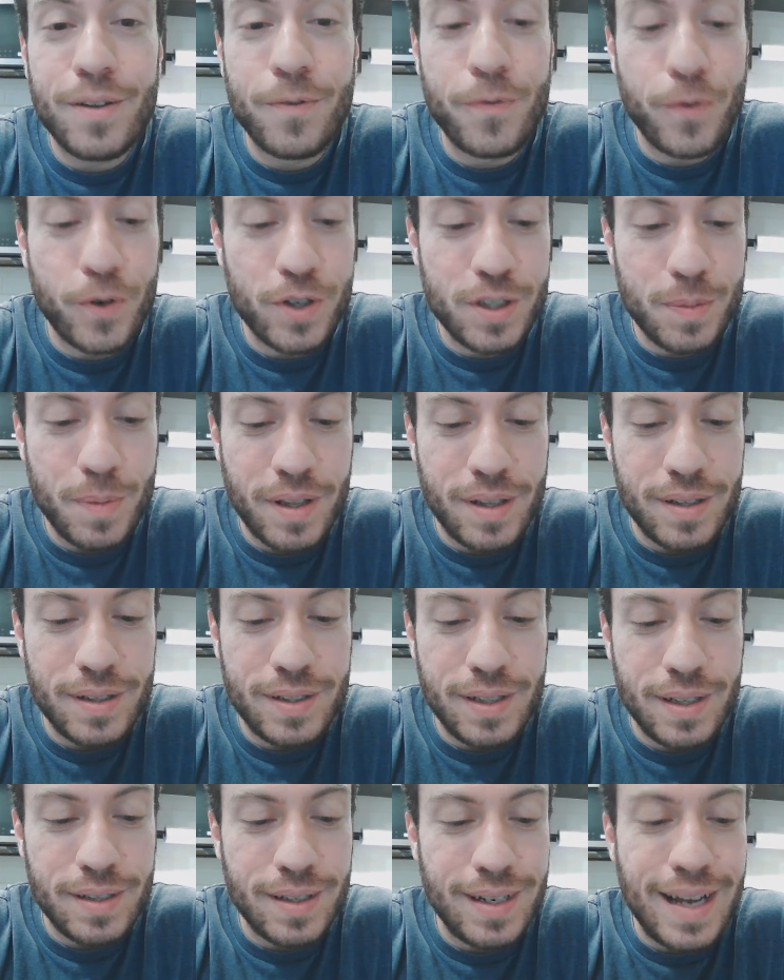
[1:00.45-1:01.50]
the first month of the
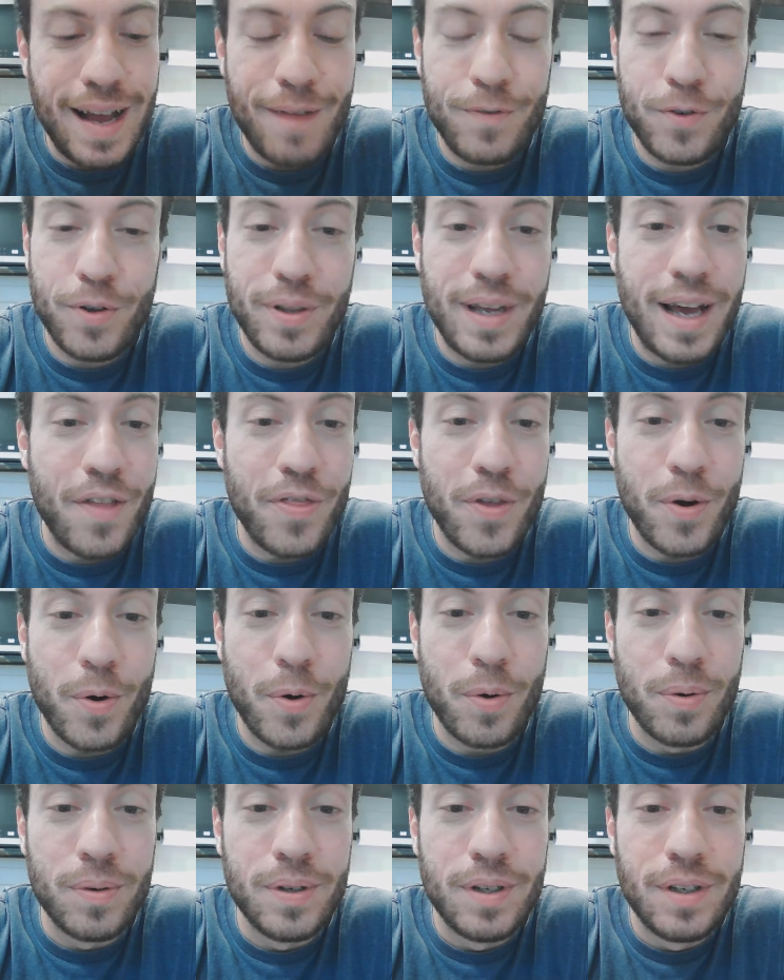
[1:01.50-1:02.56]
season. After that,
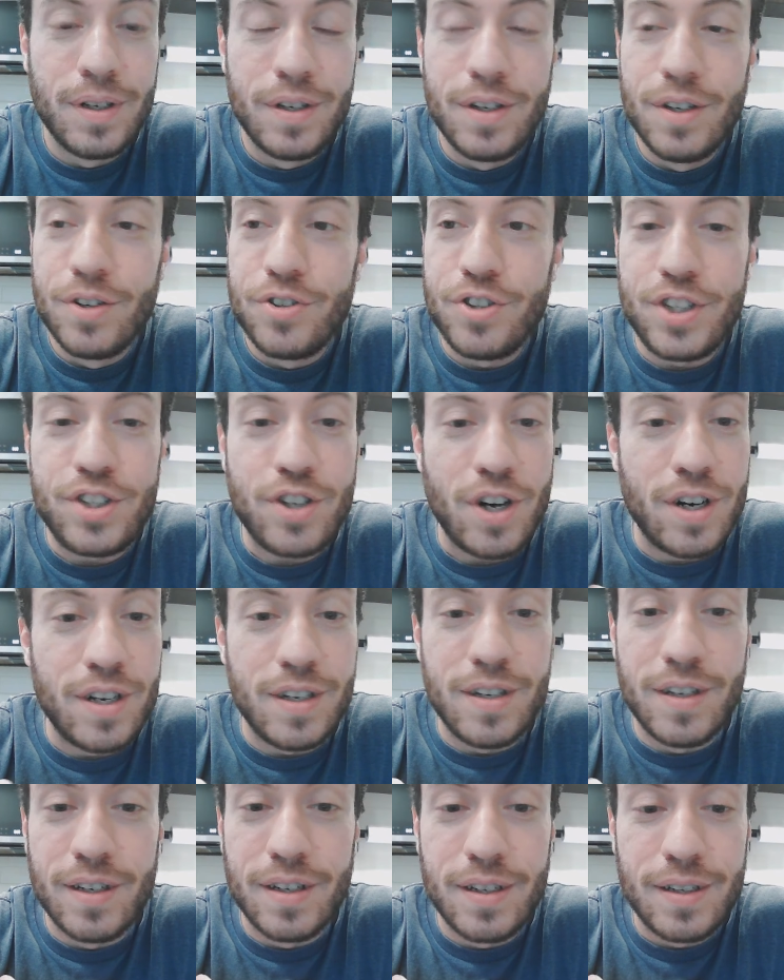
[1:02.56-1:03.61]
though, she
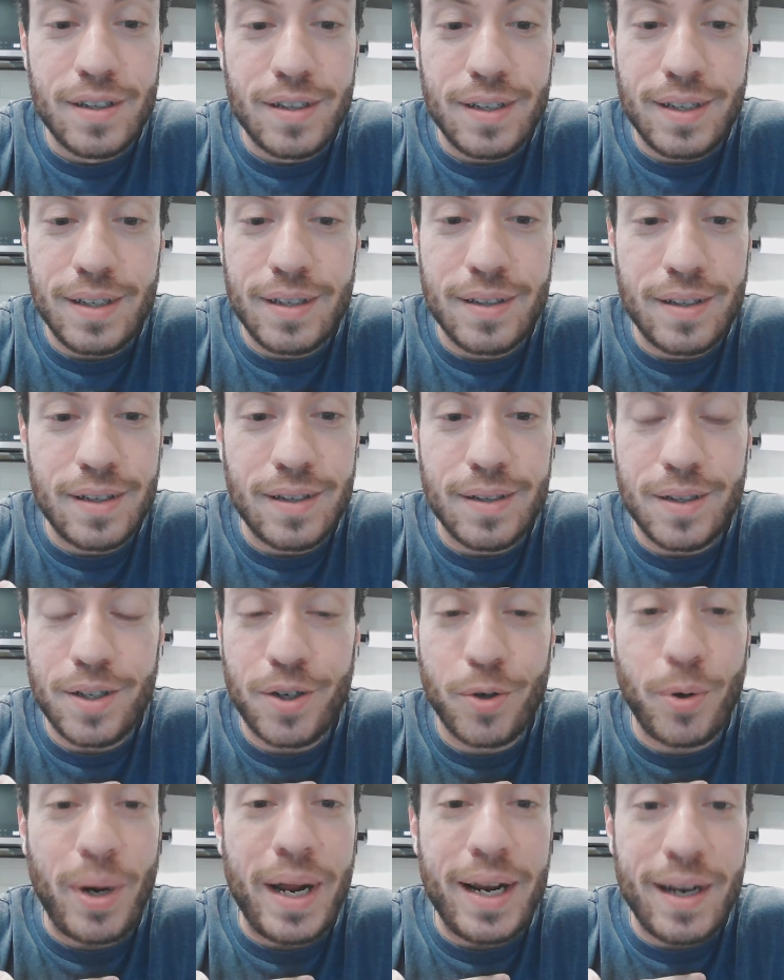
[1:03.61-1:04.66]
started
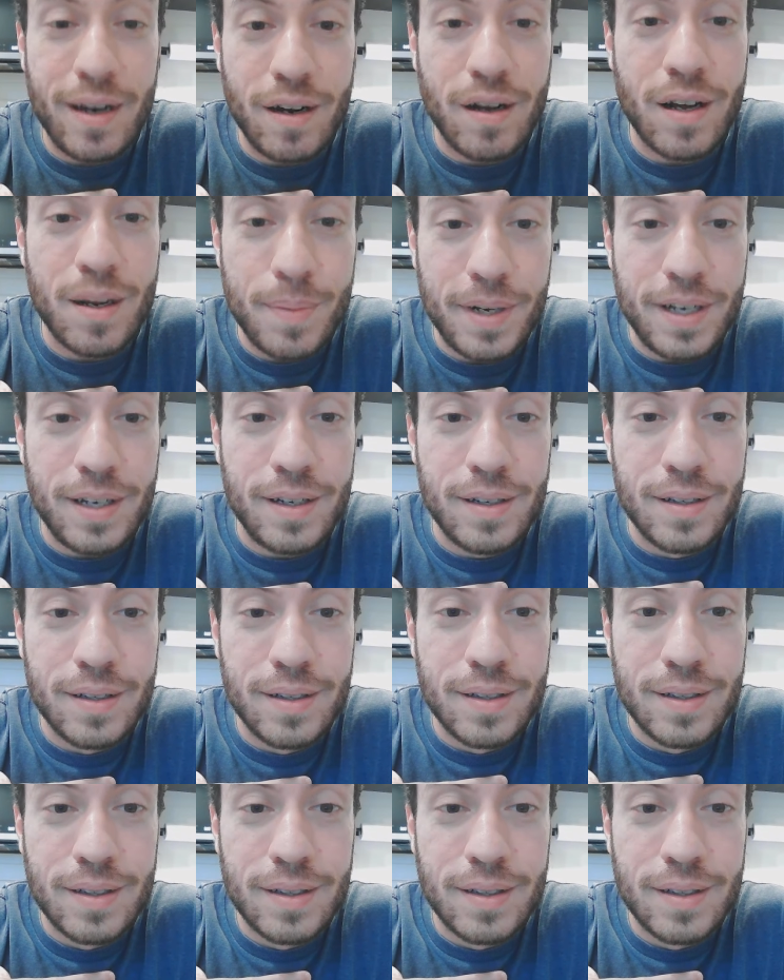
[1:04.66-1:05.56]
grating on me.